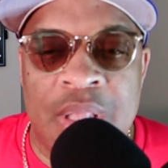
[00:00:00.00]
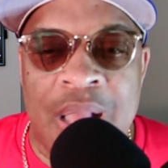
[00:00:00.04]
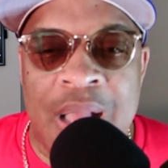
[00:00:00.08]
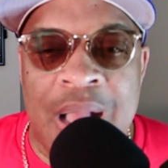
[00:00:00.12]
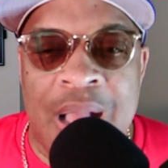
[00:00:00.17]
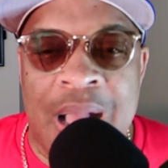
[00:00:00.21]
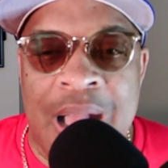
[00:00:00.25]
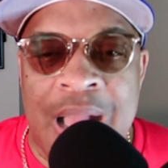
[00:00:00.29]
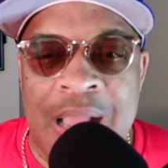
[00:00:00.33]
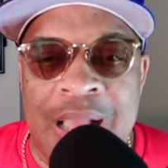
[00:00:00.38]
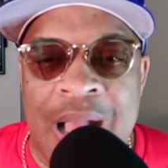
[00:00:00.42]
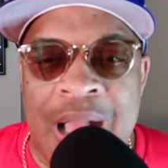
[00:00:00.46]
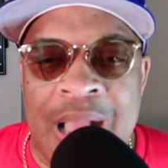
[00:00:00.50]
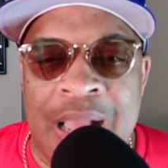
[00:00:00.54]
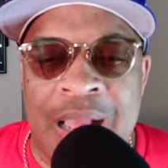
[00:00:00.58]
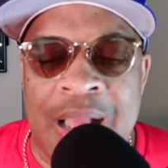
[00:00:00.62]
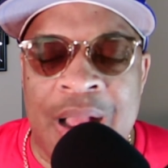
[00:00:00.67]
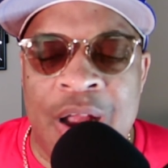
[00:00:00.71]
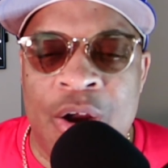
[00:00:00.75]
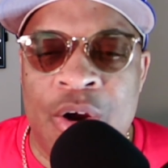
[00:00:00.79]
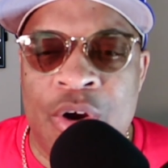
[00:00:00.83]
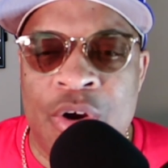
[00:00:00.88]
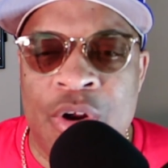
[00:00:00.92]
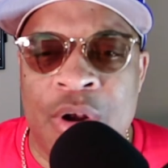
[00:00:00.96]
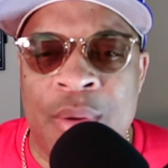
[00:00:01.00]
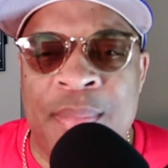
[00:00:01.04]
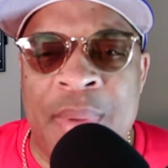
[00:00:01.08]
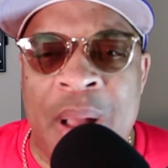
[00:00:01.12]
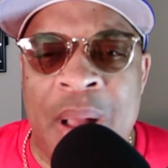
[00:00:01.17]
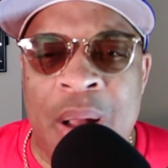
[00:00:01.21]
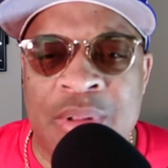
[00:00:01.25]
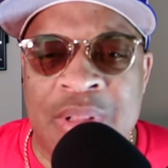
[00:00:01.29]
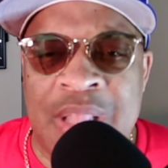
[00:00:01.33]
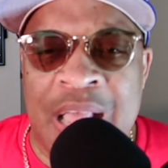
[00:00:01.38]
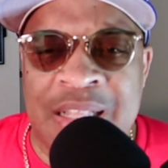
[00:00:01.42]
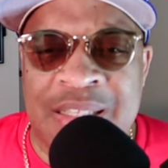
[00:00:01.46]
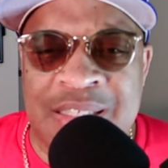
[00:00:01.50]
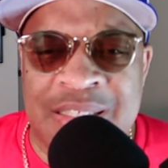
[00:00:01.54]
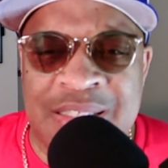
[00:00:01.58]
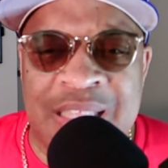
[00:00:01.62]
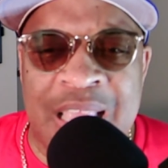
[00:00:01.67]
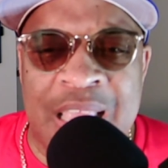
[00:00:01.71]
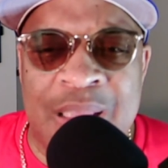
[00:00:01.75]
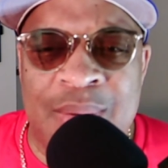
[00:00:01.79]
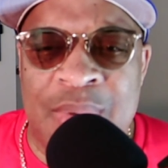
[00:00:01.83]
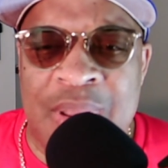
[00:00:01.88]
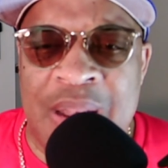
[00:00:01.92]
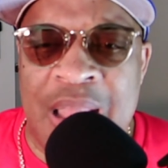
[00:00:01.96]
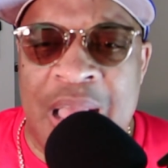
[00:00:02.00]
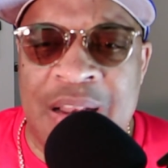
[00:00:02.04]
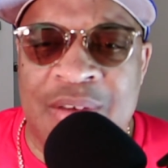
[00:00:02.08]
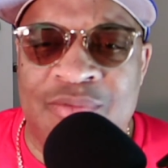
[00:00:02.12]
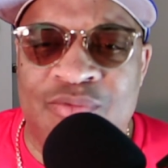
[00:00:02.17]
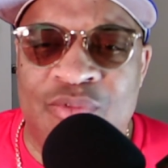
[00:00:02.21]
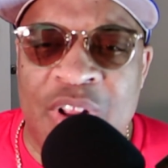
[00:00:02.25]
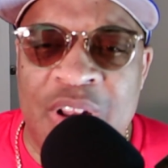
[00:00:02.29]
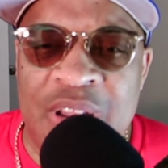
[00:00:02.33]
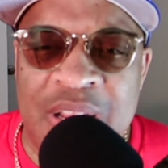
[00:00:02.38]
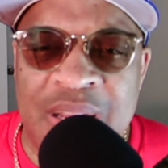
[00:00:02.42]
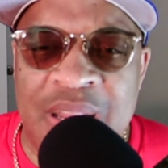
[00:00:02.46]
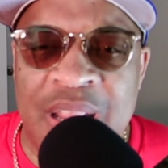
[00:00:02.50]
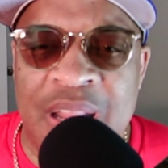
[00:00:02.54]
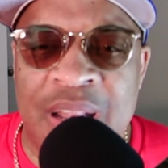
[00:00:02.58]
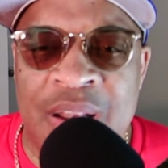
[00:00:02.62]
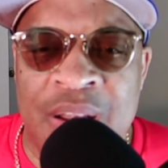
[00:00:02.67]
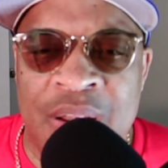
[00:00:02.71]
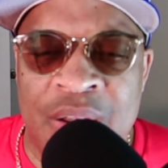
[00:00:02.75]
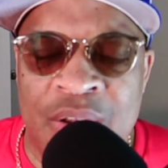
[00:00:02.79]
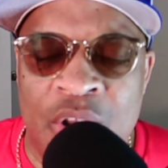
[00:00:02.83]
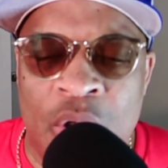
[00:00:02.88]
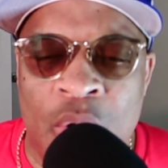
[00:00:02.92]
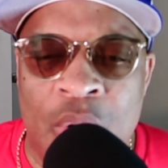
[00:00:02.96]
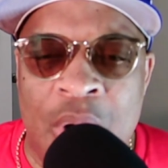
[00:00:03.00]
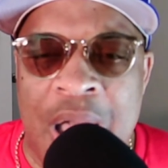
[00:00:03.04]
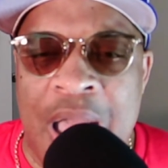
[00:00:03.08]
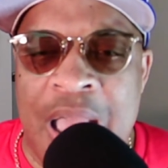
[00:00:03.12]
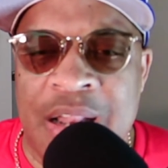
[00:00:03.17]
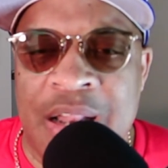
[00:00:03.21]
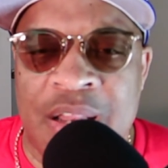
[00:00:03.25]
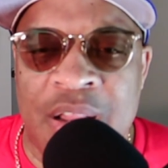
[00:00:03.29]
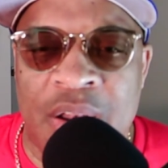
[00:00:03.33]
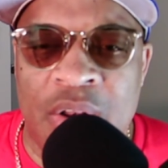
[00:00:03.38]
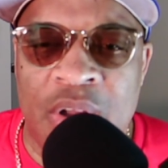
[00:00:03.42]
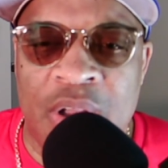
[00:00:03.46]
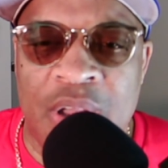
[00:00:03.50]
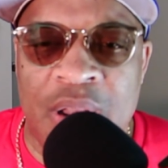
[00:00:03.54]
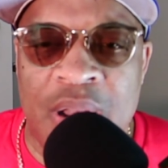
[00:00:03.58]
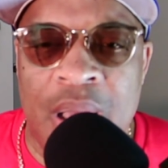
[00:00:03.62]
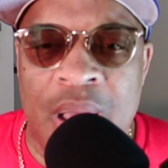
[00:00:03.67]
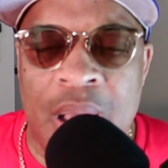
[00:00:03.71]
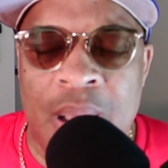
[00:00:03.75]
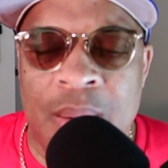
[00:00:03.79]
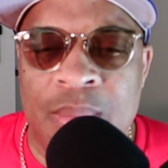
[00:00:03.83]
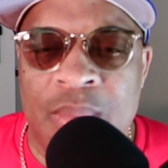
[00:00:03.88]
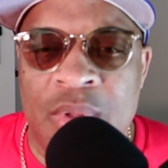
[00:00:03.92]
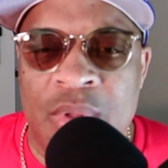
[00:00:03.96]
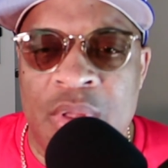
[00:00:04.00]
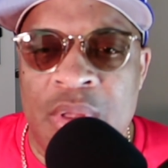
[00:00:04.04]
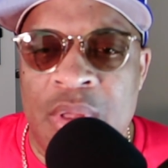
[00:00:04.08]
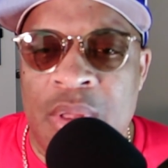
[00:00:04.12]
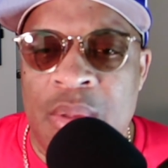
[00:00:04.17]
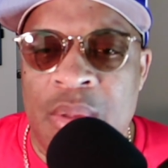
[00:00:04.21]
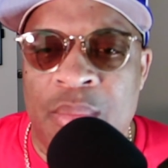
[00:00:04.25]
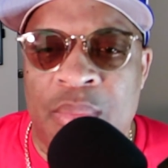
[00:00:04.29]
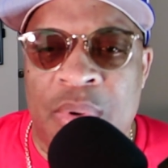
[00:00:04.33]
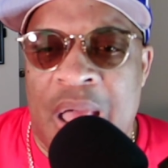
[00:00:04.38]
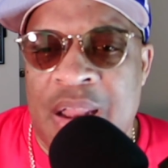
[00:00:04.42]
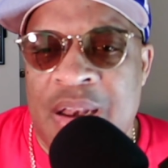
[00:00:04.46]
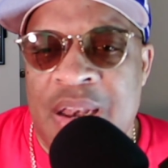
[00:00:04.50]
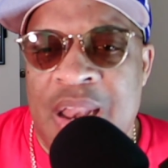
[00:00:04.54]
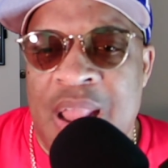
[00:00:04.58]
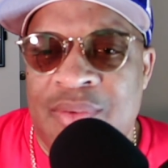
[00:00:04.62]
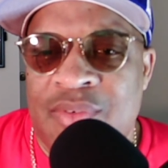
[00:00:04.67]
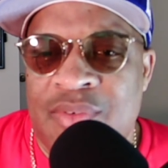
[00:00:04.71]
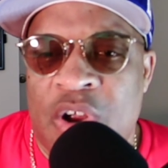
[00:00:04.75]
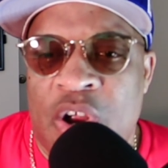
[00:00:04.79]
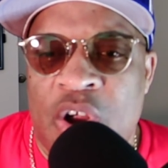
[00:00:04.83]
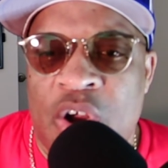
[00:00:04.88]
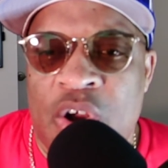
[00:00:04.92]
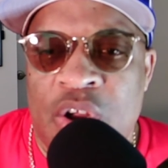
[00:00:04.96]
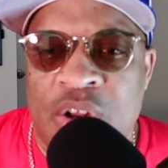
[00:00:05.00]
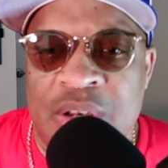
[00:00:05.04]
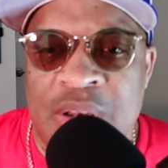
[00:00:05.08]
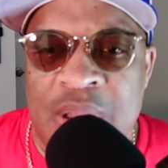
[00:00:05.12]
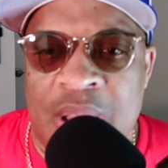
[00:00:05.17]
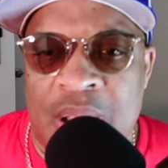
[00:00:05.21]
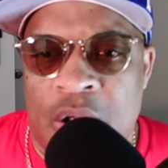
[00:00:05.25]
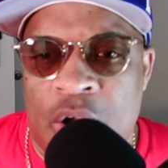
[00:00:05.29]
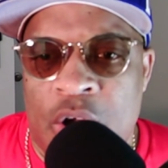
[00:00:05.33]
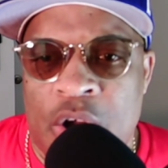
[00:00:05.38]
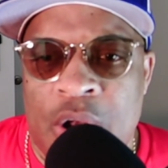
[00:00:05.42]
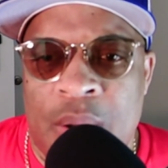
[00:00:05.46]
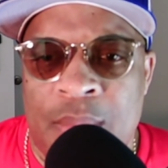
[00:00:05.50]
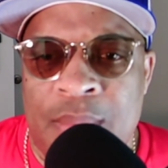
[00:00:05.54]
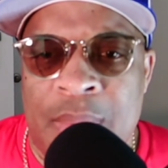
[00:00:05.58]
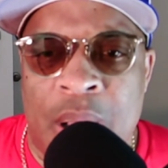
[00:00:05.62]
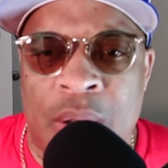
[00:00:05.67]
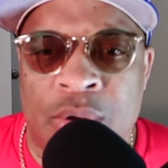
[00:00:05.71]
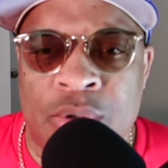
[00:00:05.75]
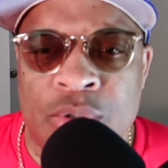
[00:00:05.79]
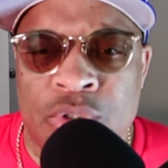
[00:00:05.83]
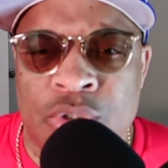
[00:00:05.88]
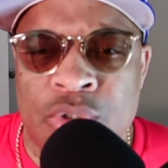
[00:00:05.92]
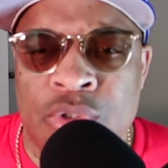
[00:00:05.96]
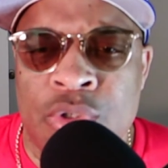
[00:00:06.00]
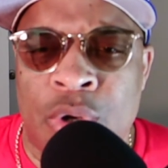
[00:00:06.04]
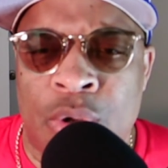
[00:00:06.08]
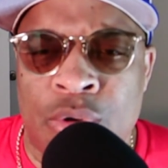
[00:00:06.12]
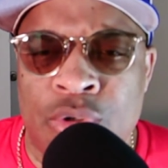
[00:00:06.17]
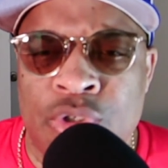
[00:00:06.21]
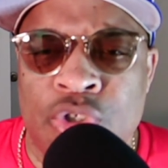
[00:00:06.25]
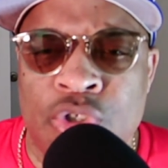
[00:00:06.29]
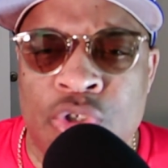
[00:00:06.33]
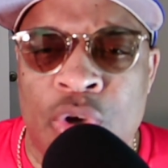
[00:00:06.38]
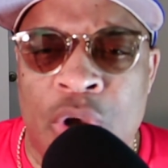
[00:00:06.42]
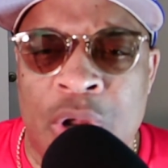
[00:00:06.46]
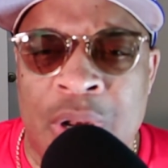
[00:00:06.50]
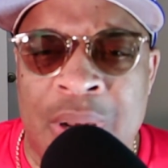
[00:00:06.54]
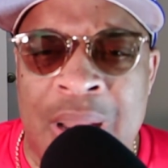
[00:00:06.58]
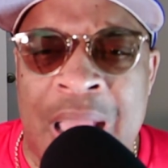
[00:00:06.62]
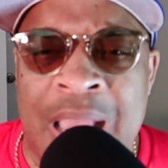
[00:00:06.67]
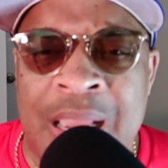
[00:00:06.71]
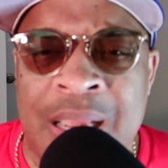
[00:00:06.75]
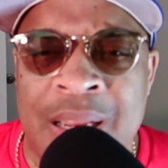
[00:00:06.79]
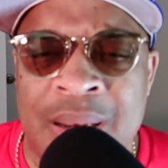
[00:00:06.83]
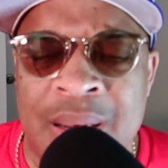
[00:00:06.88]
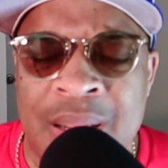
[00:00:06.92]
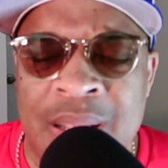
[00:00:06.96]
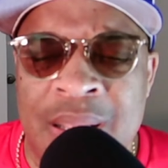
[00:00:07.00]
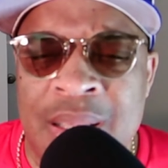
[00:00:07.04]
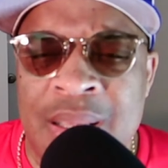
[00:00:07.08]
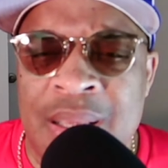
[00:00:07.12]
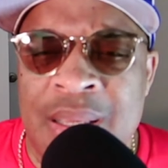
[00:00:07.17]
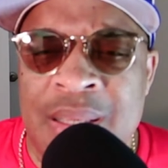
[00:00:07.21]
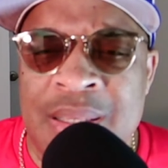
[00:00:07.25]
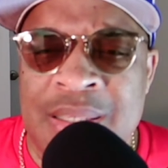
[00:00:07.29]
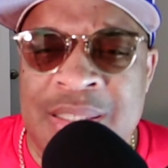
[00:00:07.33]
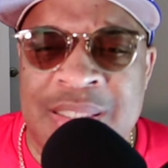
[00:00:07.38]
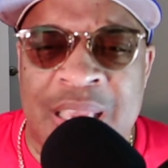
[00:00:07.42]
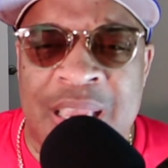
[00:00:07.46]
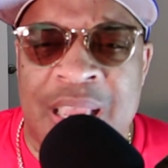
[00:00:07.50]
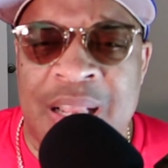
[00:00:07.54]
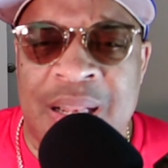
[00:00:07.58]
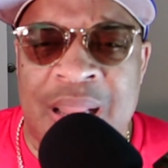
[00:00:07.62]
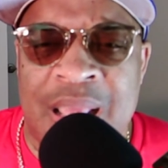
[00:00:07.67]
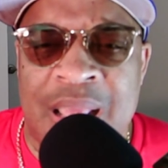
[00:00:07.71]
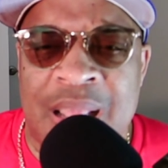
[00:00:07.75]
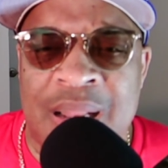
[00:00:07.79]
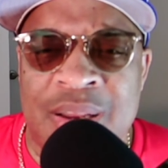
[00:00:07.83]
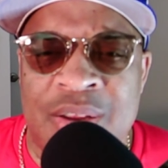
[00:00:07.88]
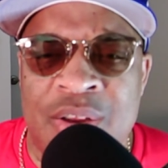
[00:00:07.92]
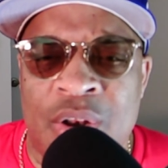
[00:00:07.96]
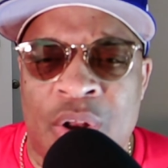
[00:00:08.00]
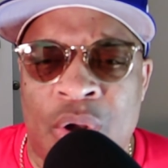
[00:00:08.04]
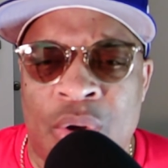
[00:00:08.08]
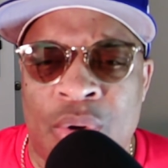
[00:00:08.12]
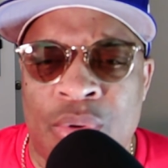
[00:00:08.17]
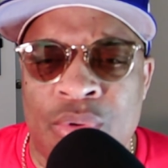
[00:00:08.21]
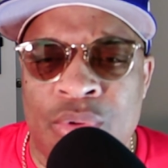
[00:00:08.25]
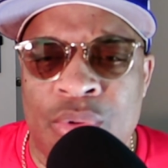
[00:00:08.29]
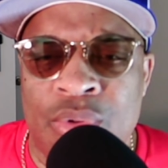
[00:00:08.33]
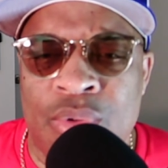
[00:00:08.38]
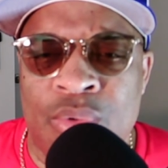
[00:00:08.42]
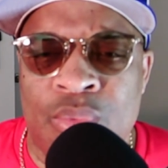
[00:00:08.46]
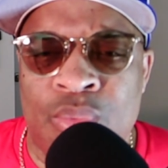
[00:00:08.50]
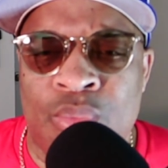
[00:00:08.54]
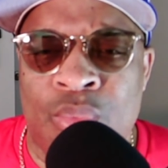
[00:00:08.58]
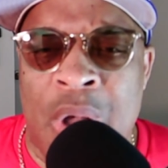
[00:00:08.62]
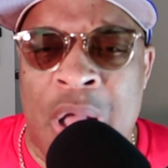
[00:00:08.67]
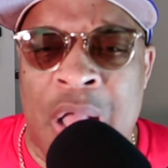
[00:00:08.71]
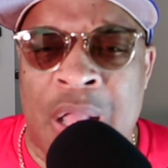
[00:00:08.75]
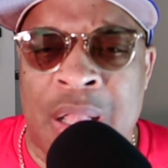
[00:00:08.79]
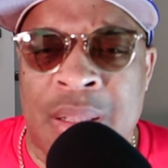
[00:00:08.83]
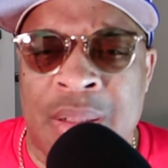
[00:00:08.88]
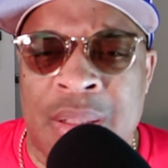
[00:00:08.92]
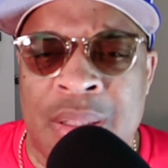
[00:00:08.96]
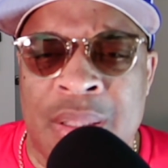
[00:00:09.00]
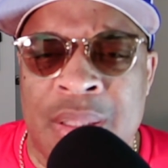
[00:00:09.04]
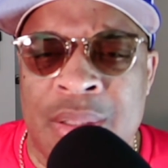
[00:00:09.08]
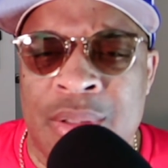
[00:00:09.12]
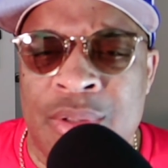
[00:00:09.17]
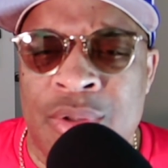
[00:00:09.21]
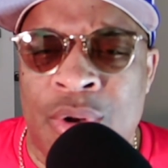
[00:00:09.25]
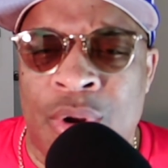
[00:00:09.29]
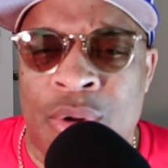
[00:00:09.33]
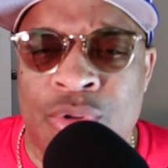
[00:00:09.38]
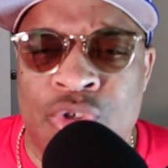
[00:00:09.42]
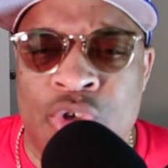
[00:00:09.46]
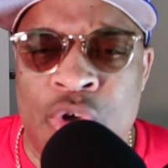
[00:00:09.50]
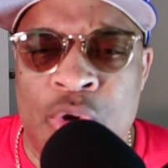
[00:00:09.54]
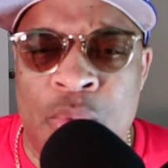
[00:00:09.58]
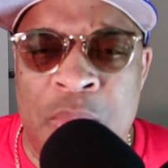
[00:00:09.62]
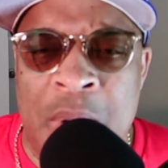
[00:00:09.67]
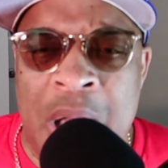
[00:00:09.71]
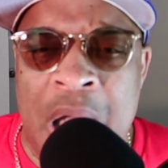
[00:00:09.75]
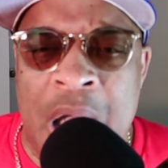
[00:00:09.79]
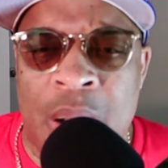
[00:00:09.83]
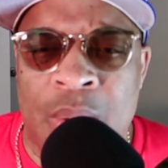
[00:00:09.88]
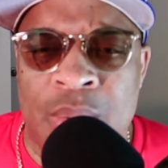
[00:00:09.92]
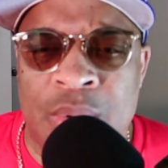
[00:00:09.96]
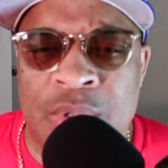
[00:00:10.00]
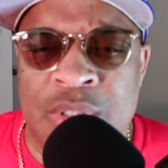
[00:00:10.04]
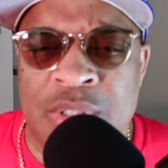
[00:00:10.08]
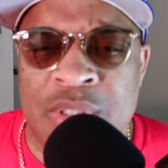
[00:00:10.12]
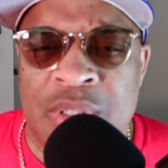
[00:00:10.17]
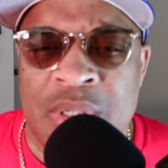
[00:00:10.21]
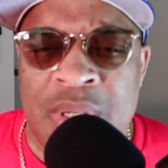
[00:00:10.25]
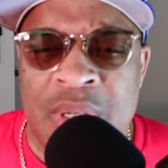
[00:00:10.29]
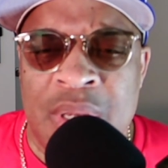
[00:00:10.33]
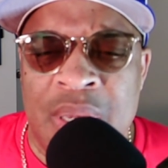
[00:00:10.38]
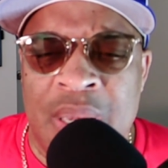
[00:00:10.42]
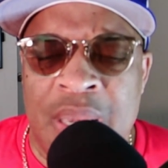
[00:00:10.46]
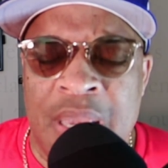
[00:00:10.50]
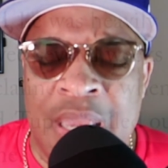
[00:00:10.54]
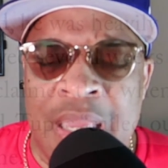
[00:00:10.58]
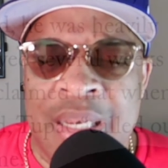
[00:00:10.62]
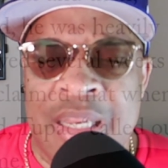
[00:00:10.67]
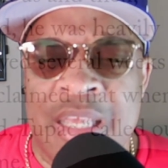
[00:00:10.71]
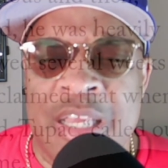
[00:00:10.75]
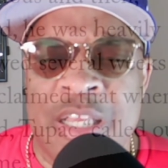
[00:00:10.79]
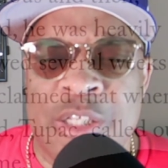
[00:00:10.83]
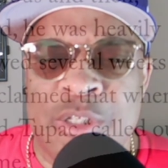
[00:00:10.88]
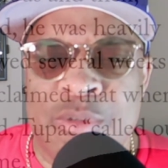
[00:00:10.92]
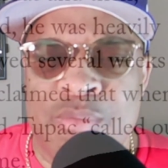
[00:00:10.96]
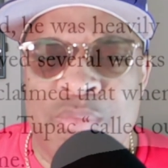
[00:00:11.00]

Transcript: I heard about that statement. I really didn't know. I had to look it up, but I never heard about, you know, Suge Knight saying that, you know, why, you know, Tupac was in his